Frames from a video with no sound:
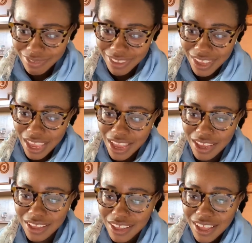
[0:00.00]

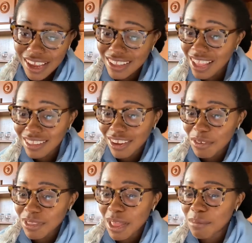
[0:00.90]
Yeah. I cannot tell you
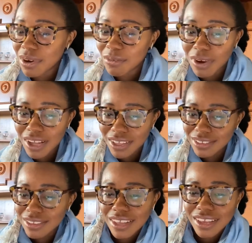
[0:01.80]
what that book
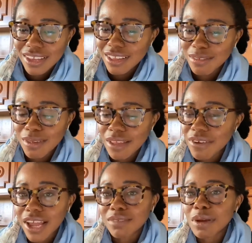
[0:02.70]
was. And if I
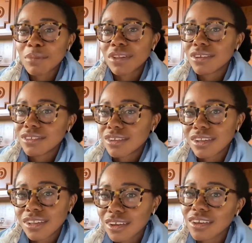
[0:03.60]
asked my mother to
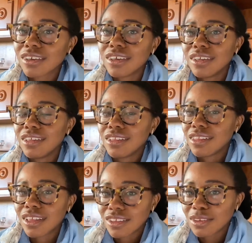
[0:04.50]
look and
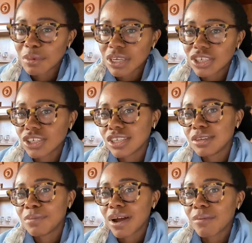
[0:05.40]
tell it to me,
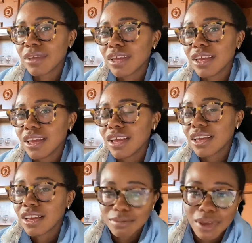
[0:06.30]
she'd probably
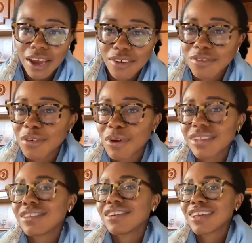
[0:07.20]
cuss me out for
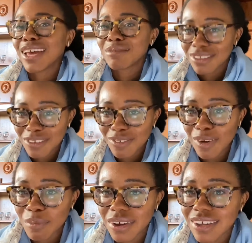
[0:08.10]
wasting her time to look for a
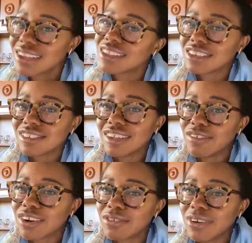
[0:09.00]
book that she's
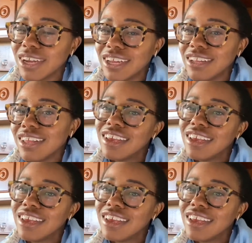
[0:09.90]
never going to read.